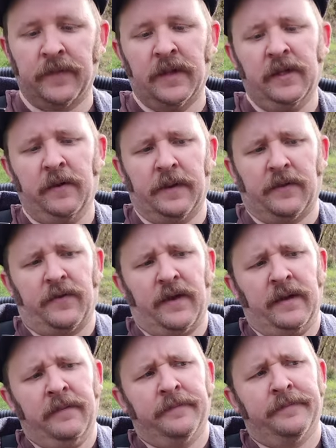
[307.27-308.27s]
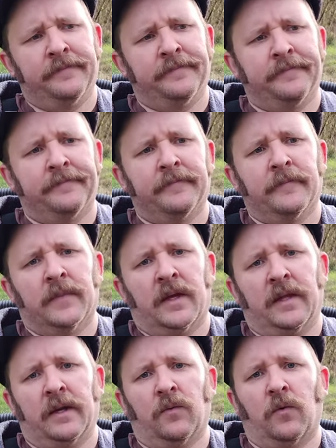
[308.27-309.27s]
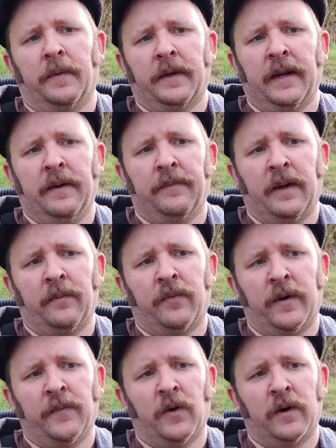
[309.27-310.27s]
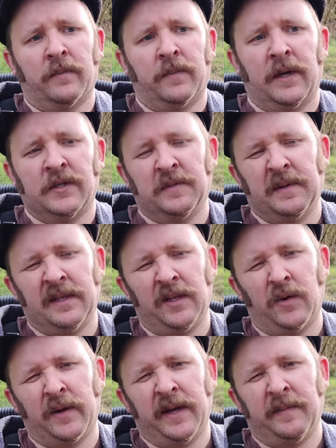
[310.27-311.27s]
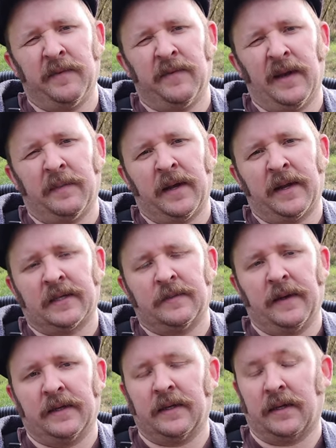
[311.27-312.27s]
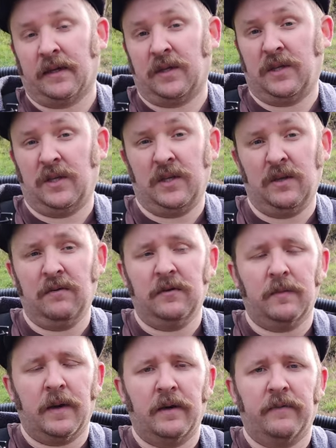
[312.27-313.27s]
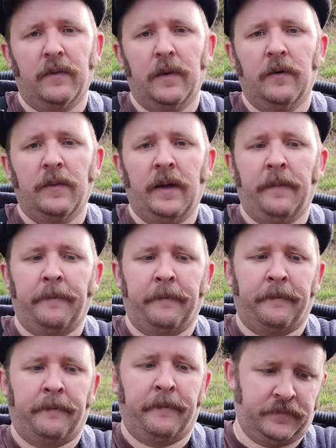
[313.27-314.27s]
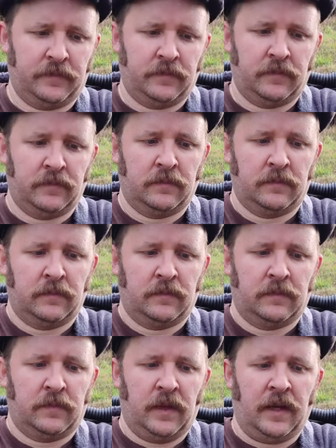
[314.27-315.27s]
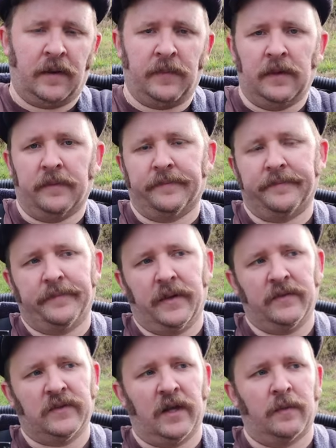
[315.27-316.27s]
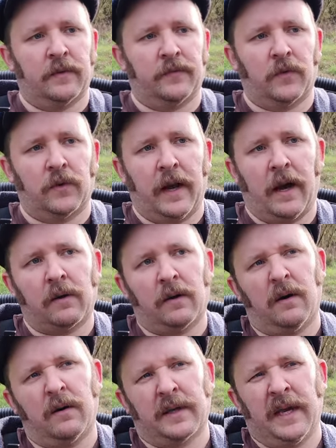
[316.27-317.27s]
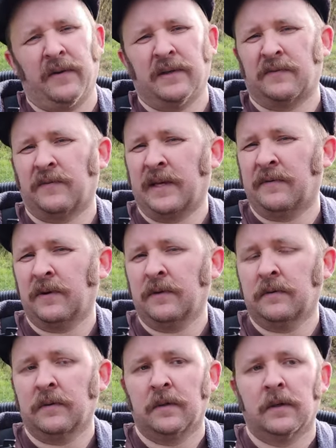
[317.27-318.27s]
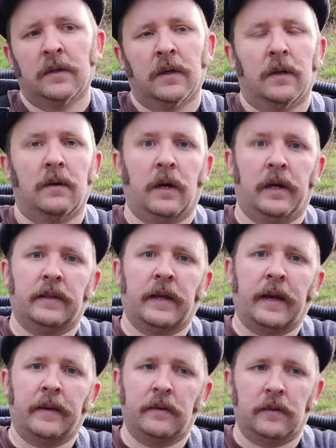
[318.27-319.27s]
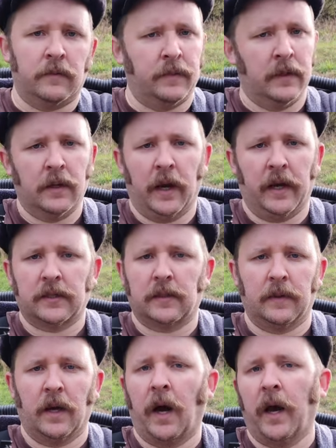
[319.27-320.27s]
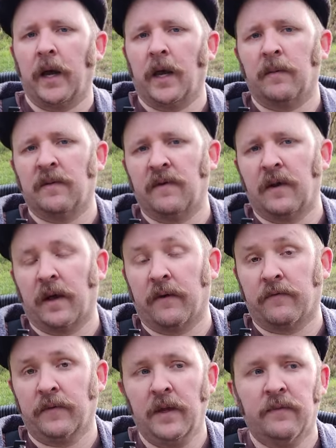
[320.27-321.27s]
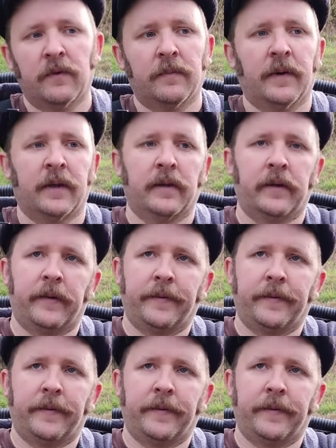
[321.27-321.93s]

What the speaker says: A little bit thin. I think warming it up might bring more, but also being lower ABV, I'm not expecting a huge amount of aroma. Yeah, I mean, I've said it before, alcohol carries flavor. Not that your beer has to be high ABV to have flavor, but